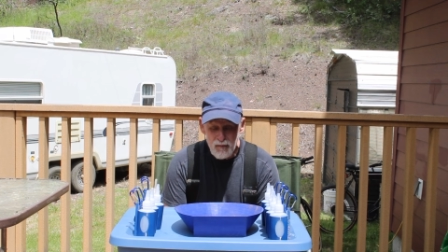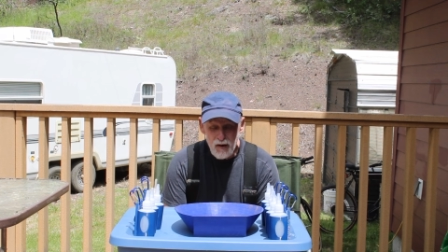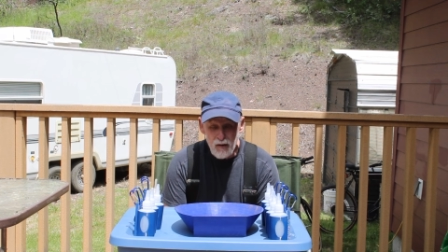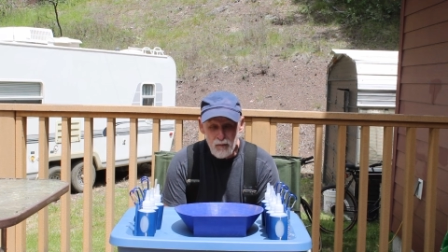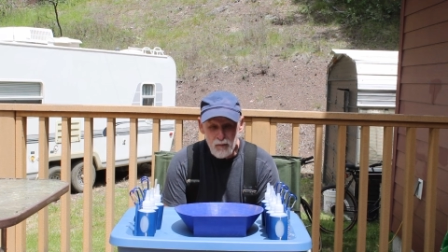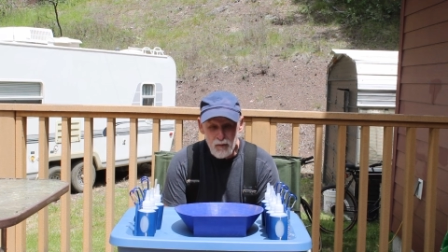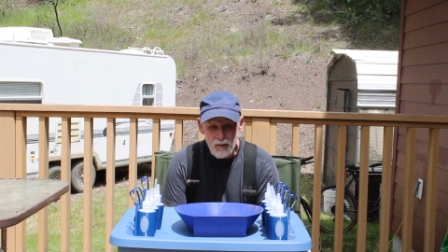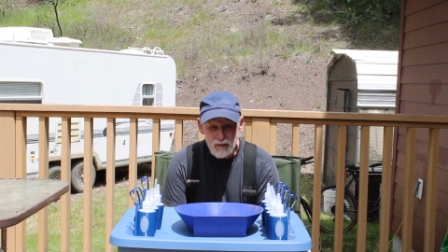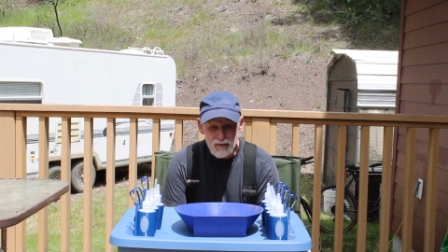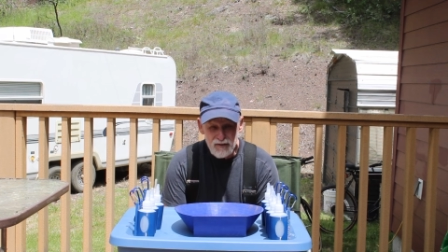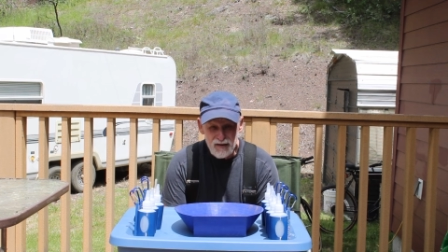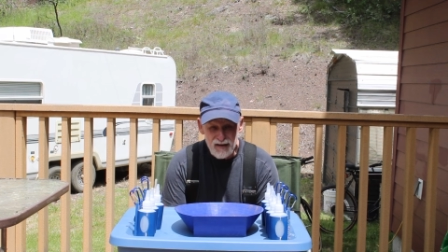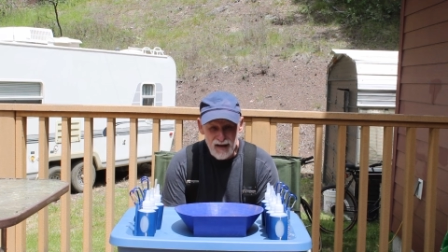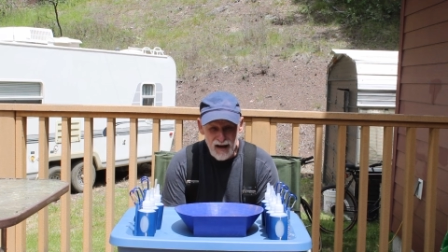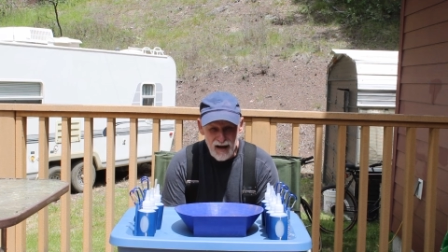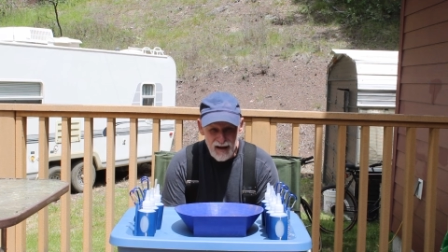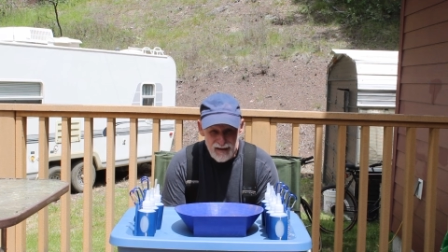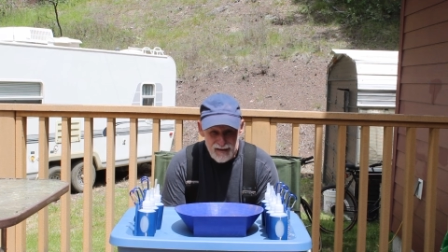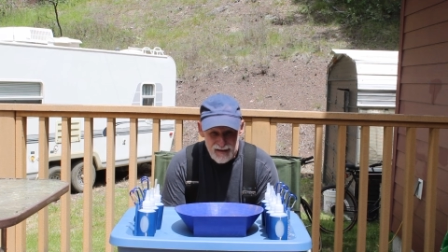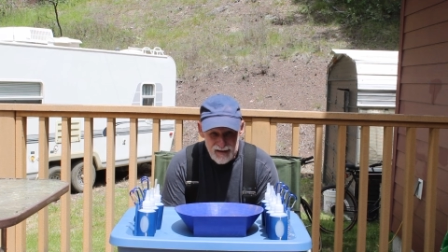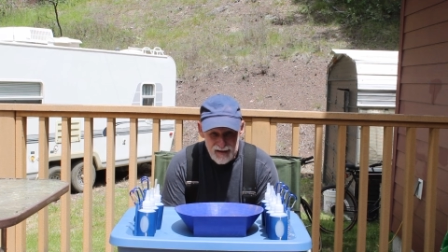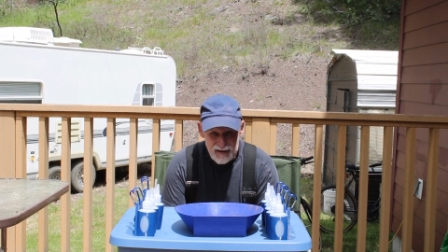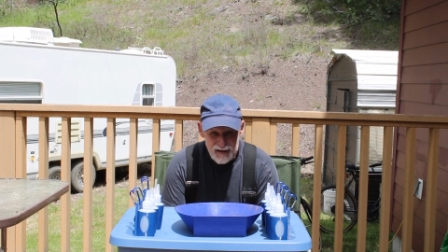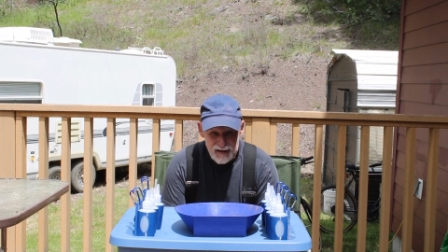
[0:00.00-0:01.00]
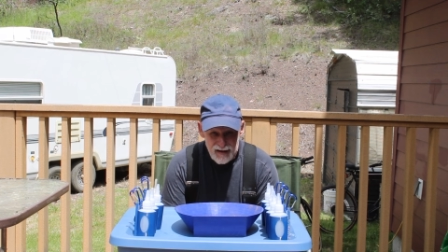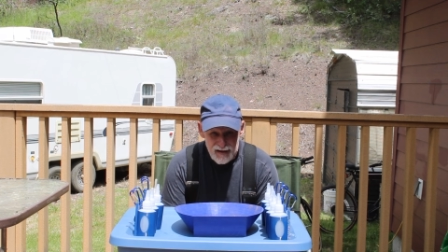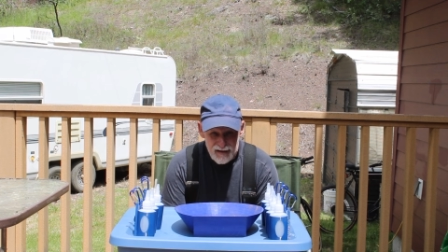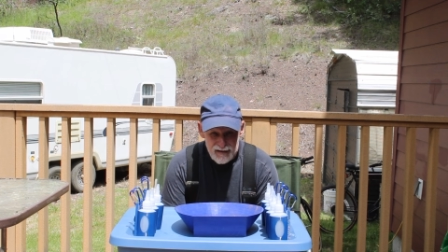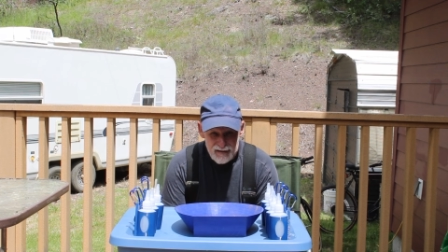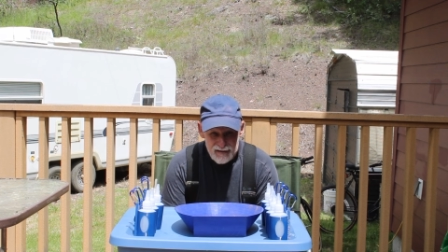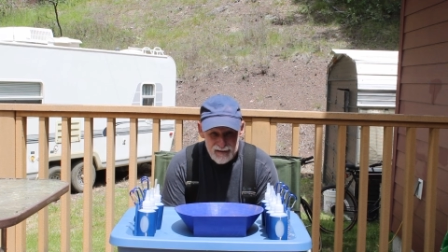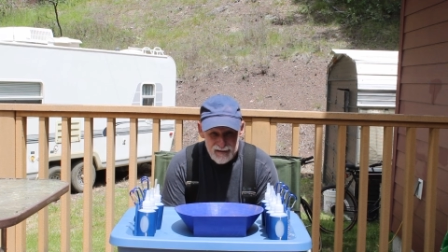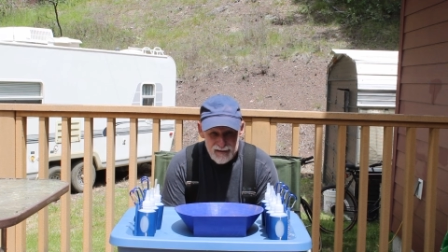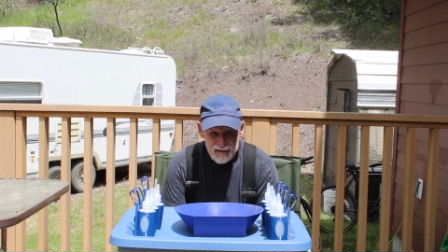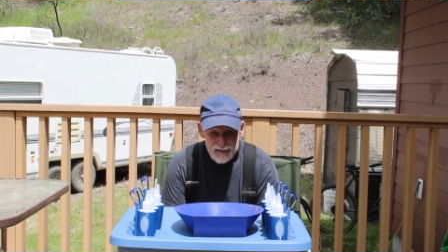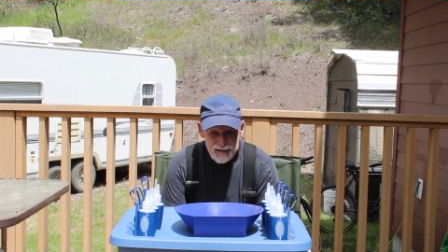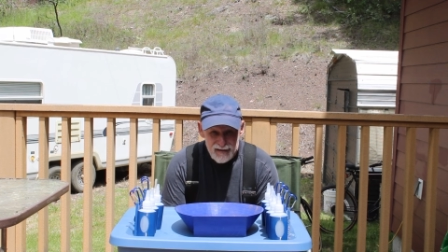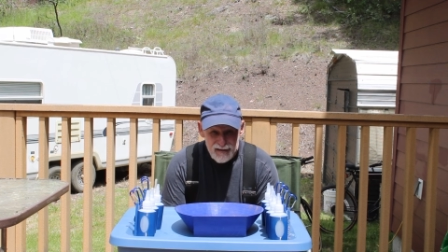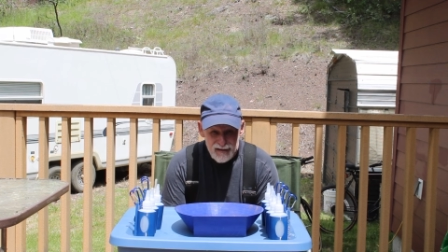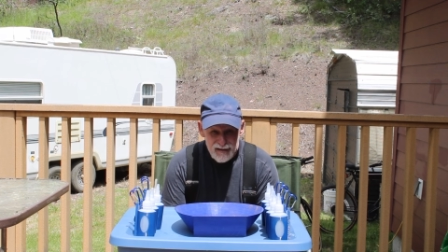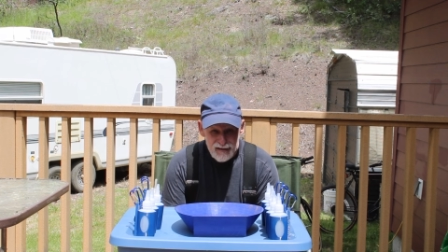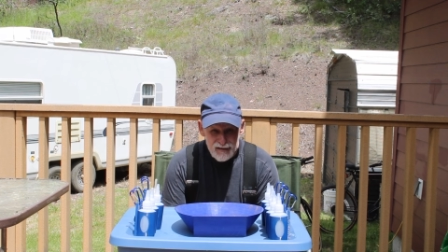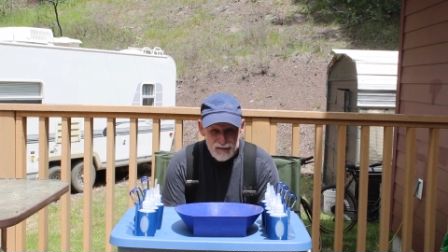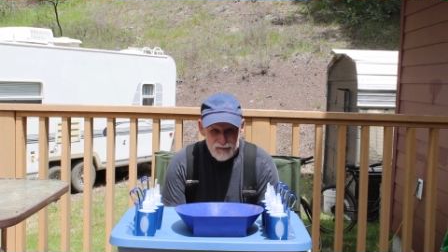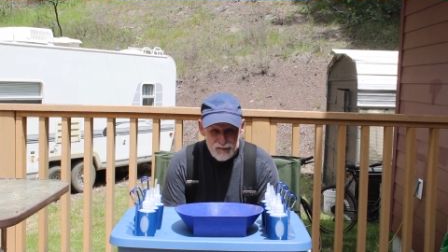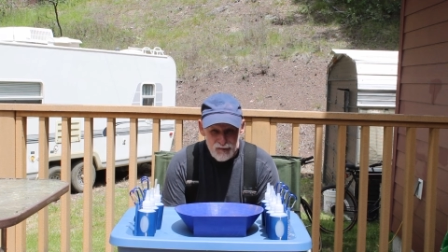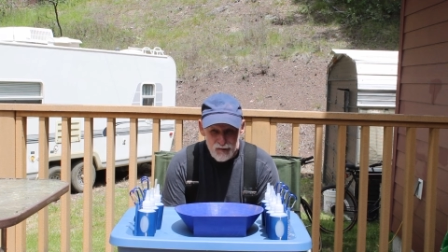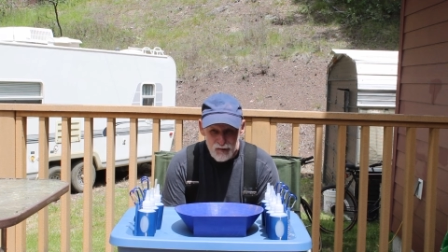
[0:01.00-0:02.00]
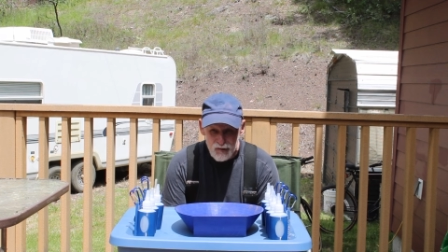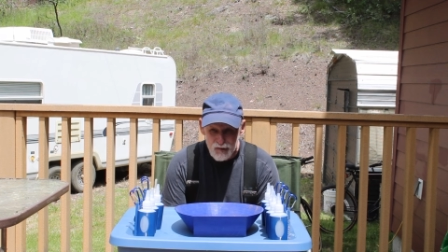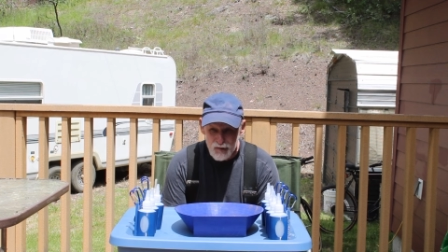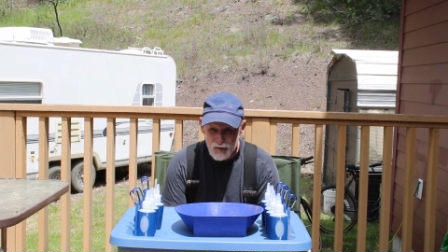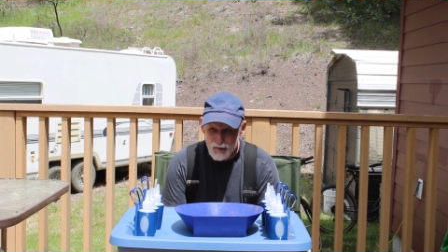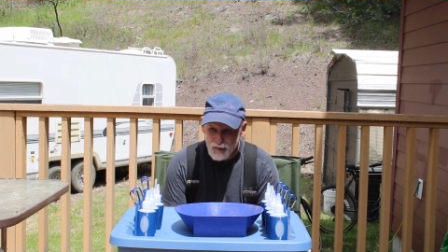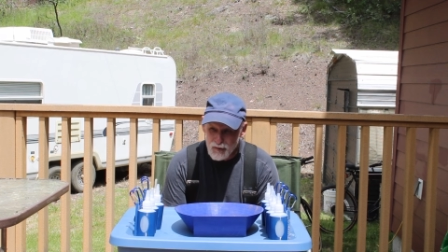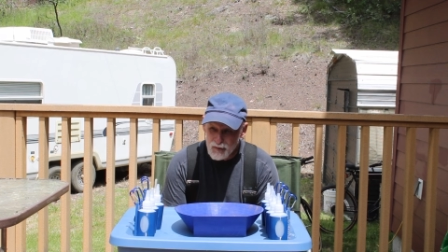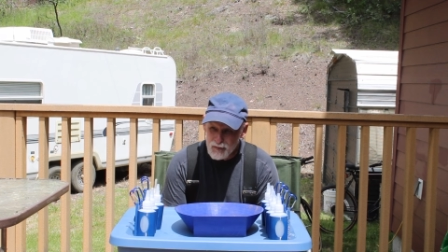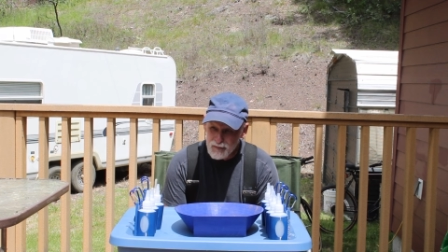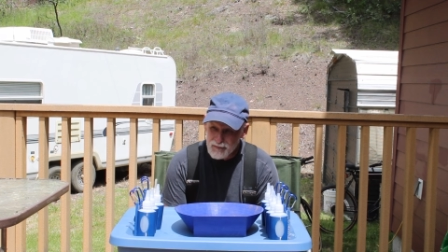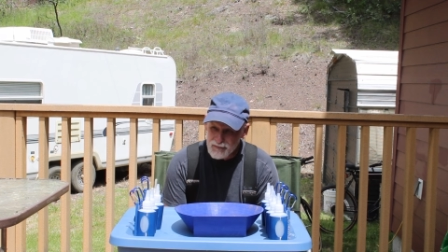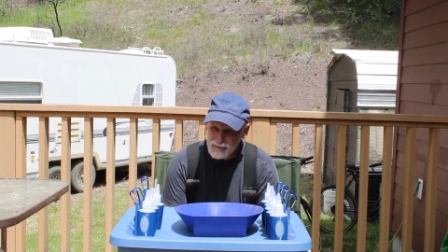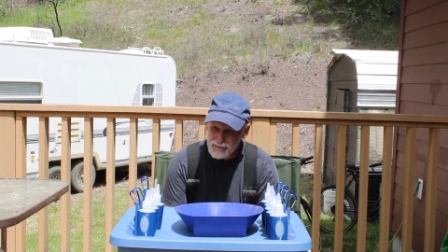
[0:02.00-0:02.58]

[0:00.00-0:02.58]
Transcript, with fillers: up with an idea to